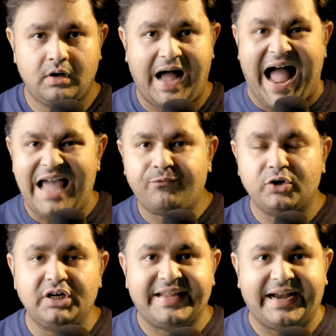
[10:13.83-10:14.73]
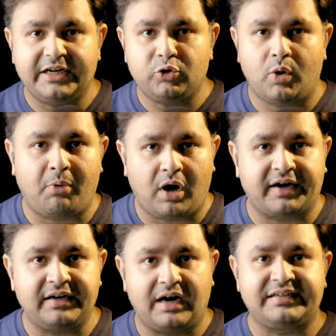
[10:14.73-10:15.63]
I wouldn't get into a
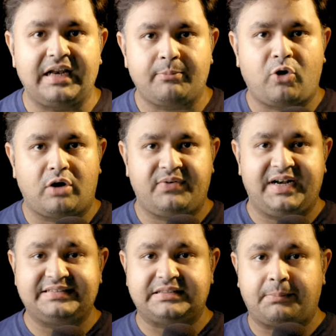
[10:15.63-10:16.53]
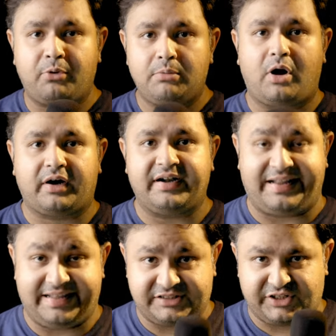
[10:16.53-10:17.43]
market until I'm confident that the bull
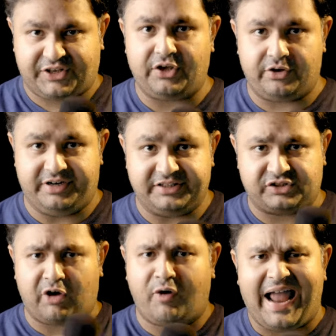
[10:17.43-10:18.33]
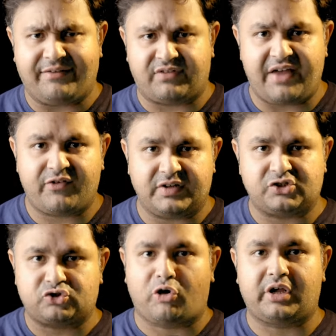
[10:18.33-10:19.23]
market is here, it's arrived,
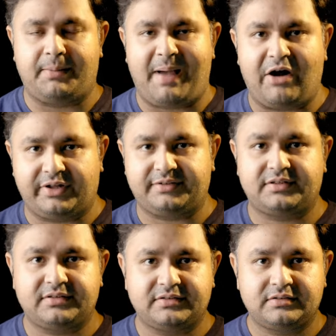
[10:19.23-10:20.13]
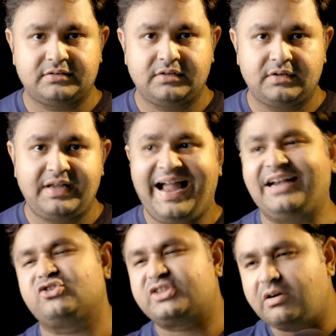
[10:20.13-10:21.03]
everyone's talking about it
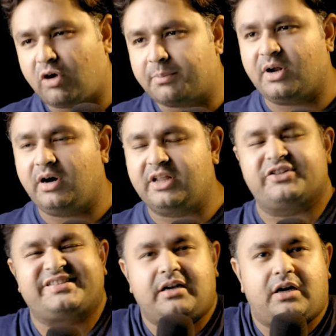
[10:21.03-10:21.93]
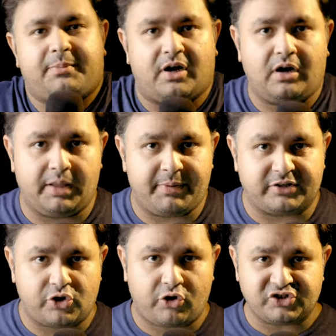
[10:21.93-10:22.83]
and you still want to be early, you're still going to be early
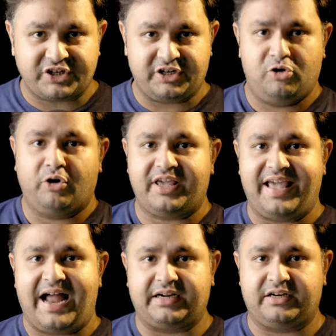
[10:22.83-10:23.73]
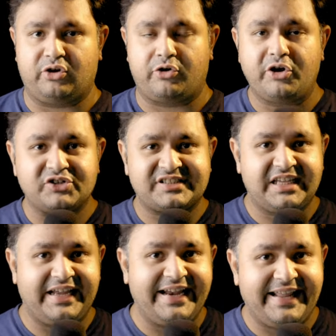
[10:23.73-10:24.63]
because you're constantly looking at it. You're going to
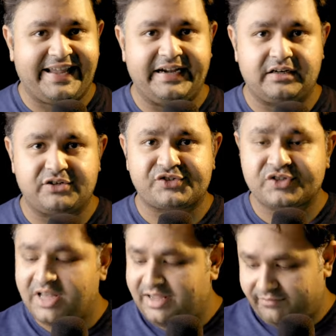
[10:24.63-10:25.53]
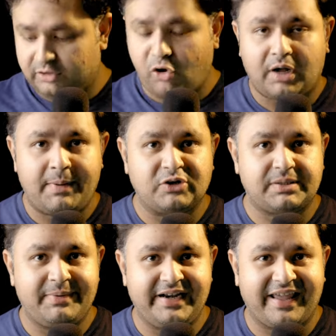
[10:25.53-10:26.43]
see indicators. We'll talk about
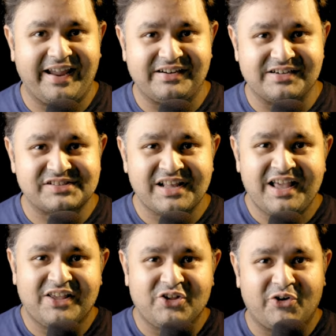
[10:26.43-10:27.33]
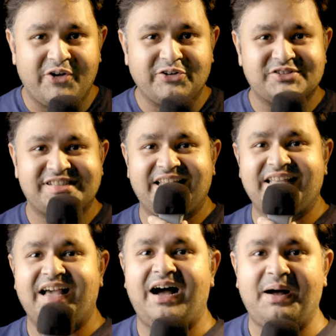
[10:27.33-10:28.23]
some indicators. You're going to
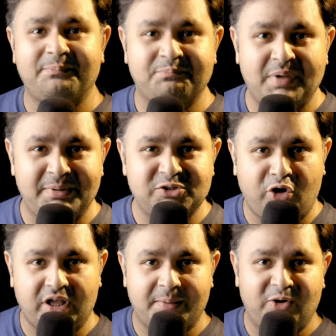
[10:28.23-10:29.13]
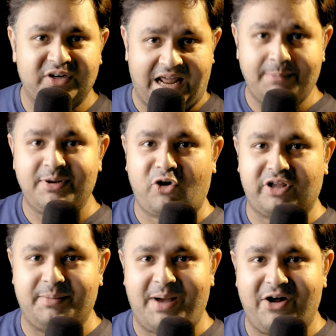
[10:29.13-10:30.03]
see um, people talking about it. I'll be
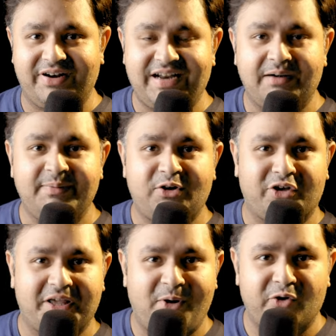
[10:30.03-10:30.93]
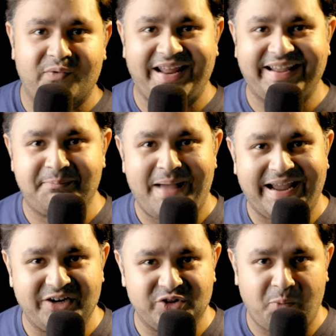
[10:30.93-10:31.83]
talking about it. I'll be talking about when I get
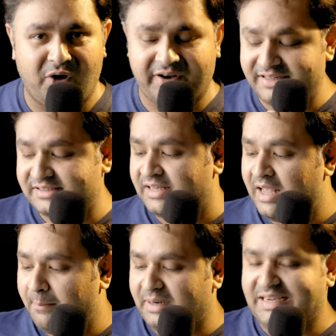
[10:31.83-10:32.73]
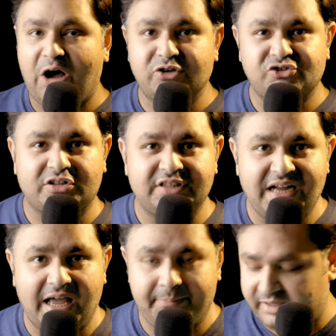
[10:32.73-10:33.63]
back into the markets. But now is not the
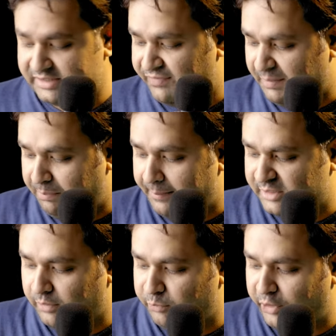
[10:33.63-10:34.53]
time because if it plummets from